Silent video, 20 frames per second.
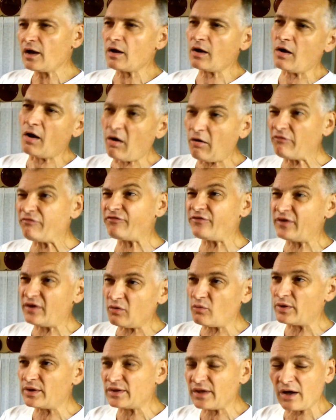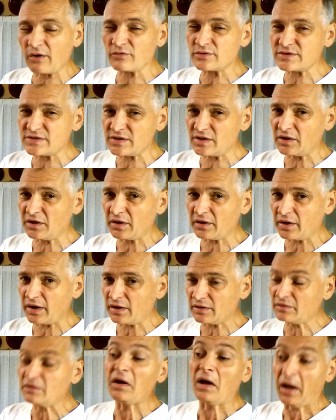coffee without
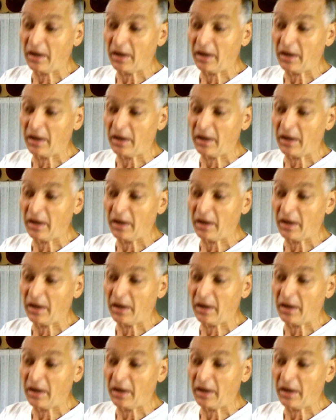cigarette.